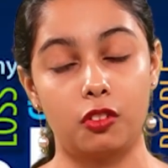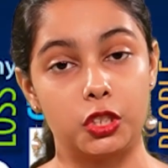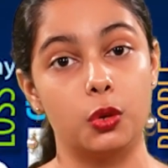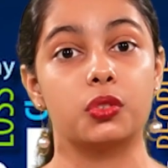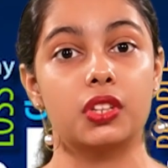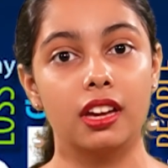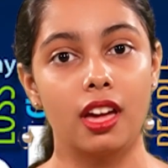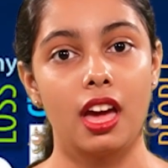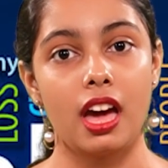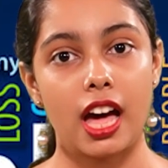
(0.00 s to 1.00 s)
reducing
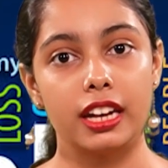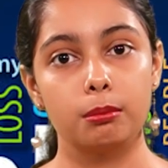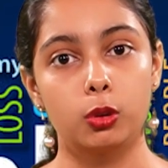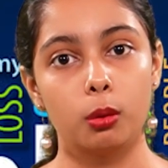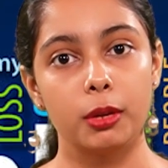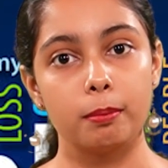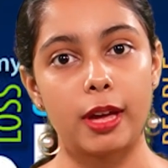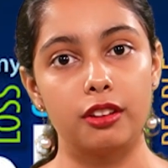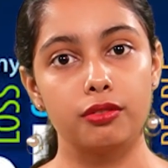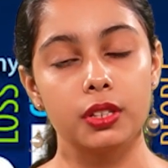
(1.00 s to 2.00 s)
unemployment
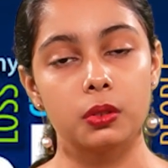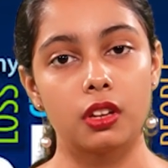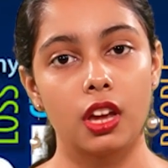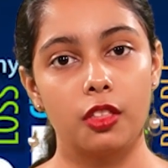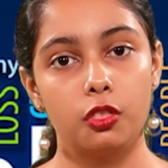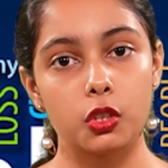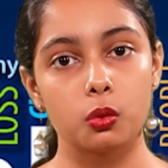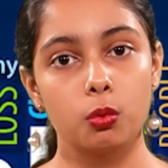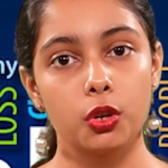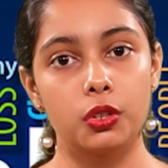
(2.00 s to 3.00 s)
benefits.
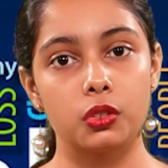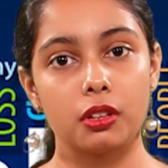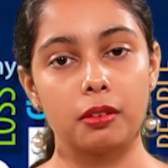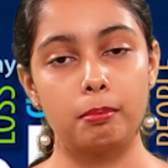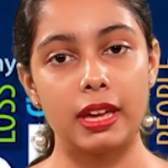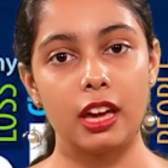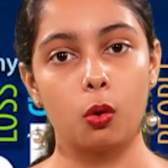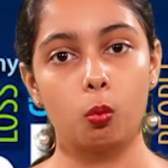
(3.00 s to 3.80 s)
This would make